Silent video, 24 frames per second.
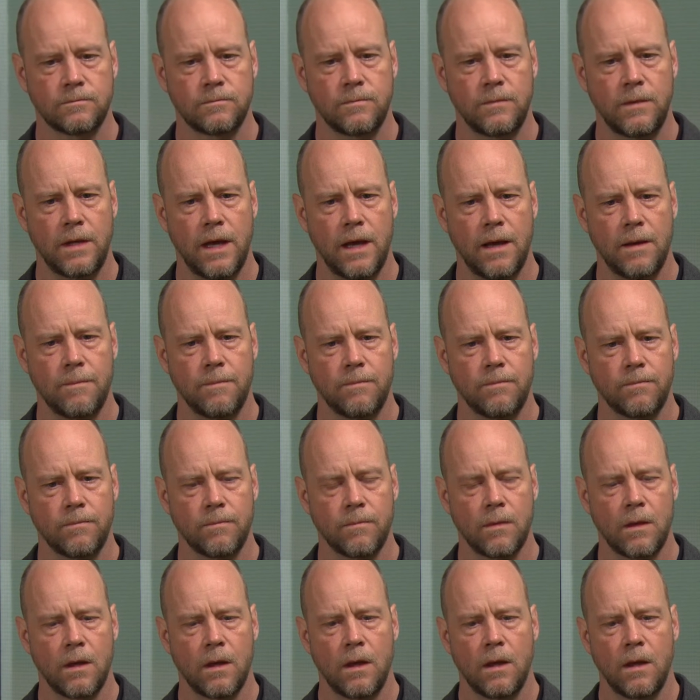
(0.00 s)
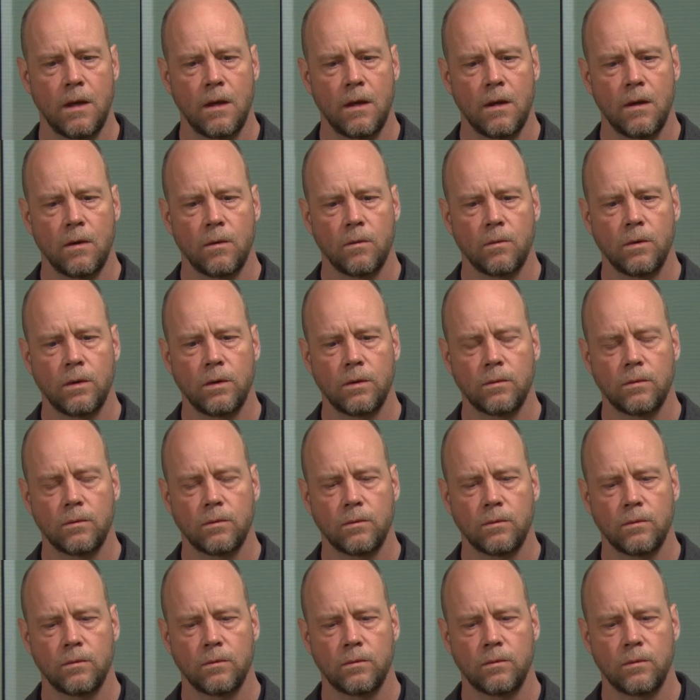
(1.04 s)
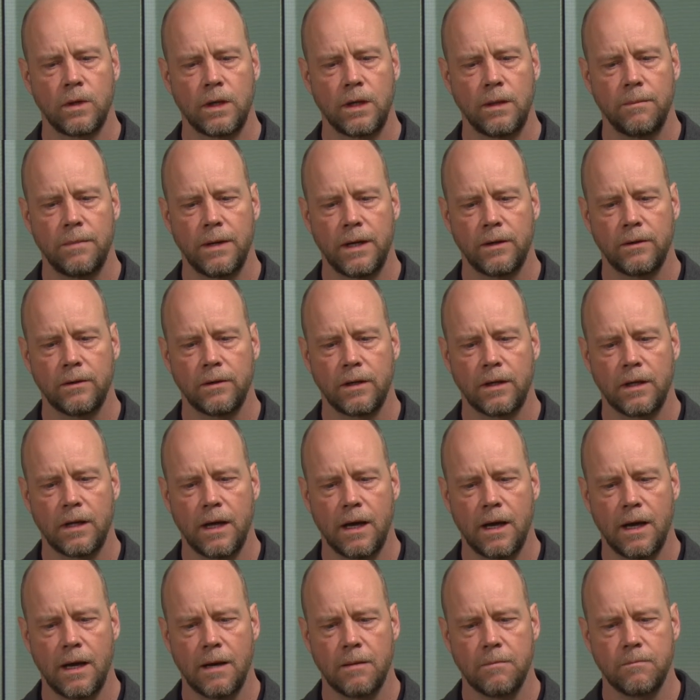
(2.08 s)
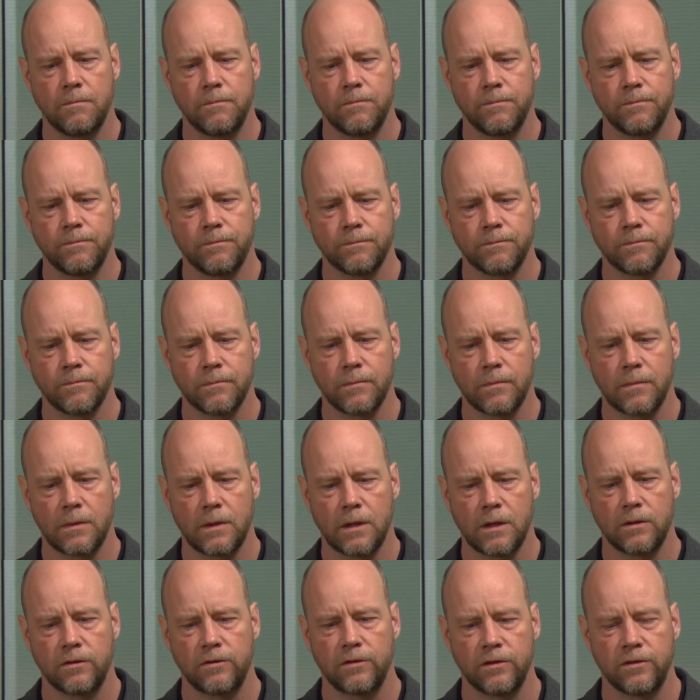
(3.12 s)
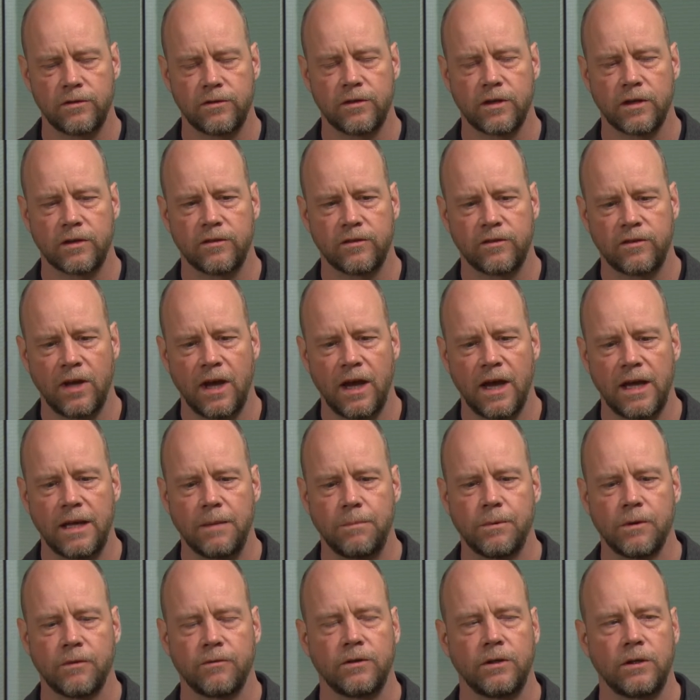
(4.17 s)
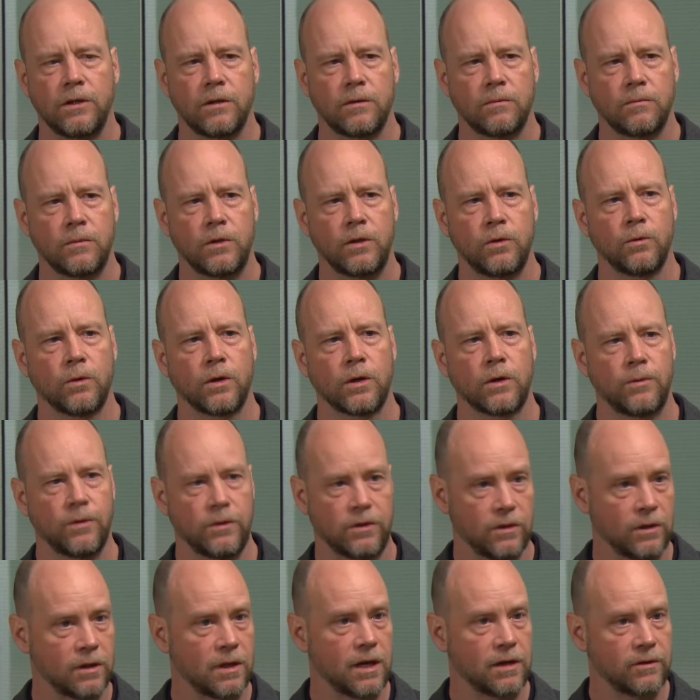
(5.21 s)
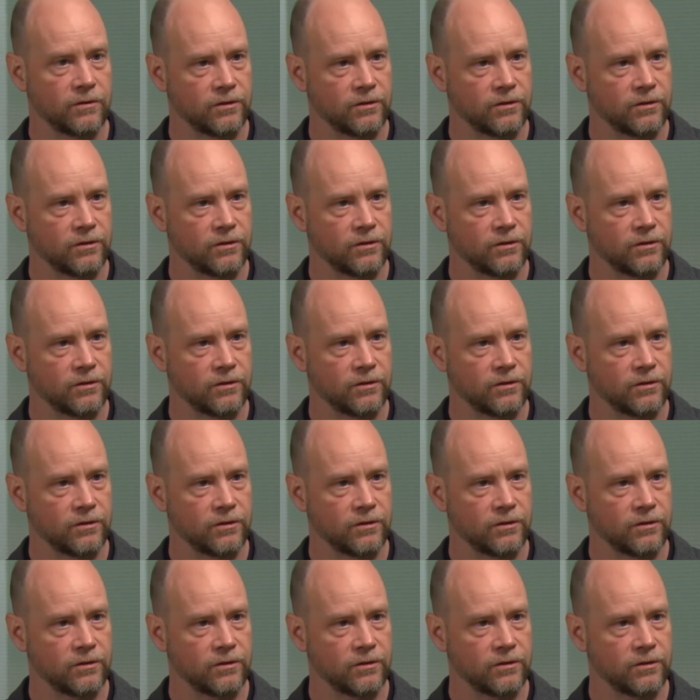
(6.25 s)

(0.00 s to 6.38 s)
Yeah. What about just the type of, you work with a lot of